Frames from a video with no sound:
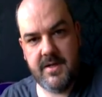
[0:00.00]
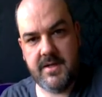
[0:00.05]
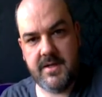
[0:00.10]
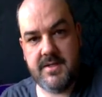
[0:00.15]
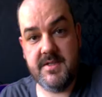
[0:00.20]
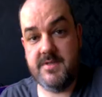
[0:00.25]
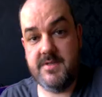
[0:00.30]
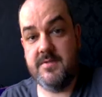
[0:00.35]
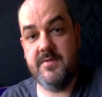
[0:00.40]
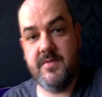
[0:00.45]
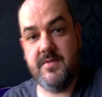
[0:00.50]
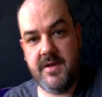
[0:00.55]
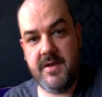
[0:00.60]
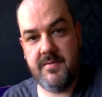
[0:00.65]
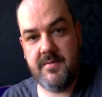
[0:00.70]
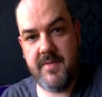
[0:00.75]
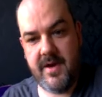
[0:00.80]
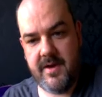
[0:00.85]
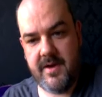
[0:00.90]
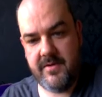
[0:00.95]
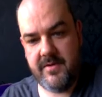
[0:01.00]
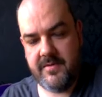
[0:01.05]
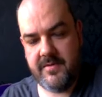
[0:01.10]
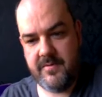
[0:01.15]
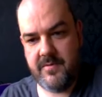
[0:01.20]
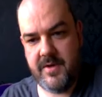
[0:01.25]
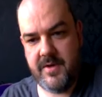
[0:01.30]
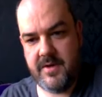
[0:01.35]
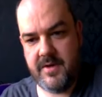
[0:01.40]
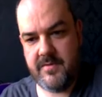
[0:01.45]
it doesn't really matter if
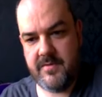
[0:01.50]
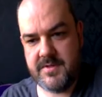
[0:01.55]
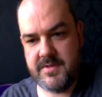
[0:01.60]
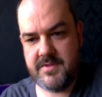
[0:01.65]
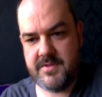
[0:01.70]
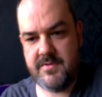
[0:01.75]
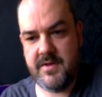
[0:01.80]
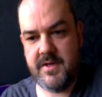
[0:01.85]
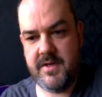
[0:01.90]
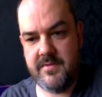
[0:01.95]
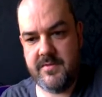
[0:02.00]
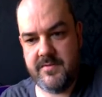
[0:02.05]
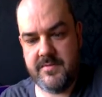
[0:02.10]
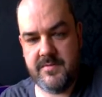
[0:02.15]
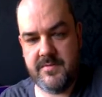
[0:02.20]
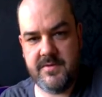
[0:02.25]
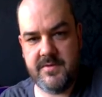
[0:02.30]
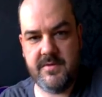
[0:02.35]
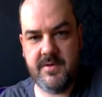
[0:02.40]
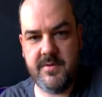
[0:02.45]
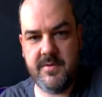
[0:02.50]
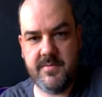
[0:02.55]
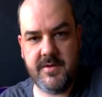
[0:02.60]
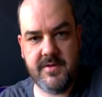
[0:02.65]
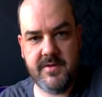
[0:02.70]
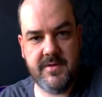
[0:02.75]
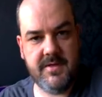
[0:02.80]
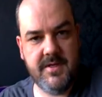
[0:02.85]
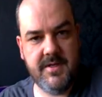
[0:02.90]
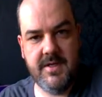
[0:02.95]
we are restrained from talking
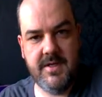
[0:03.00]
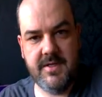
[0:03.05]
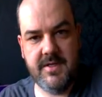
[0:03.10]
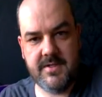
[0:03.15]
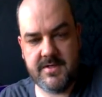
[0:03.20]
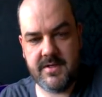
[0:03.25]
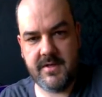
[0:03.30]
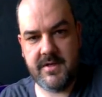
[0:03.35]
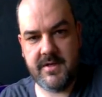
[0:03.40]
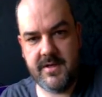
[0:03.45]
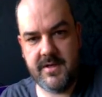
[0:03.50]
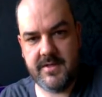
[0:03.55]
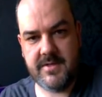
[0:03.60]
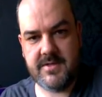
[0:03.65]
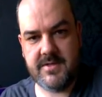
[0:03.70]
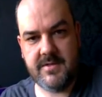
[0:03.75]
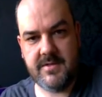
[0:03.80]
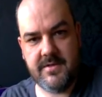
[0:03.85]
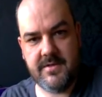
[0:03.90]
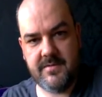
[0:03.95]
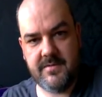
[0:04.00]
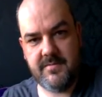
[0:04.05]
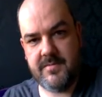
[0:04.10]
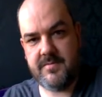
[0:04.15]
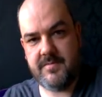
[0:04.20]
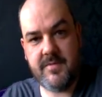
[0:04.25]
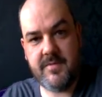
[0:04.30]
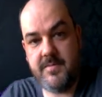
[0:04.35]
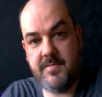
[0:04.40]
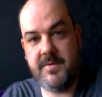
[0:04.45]
about Sarkeesian. It
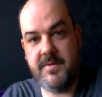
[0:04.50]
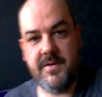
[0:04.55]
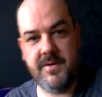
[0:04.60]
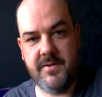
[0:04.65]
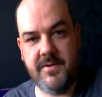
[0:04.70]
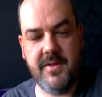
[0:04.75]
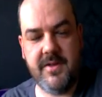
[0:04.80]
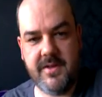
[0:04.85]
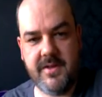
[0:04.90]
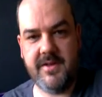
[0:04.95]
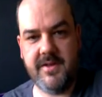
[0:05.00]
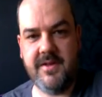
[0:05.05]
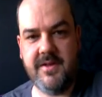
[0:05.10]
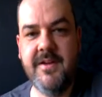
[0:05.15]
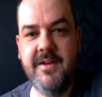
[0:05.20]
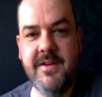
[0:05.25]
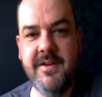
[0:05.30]
might be a good thing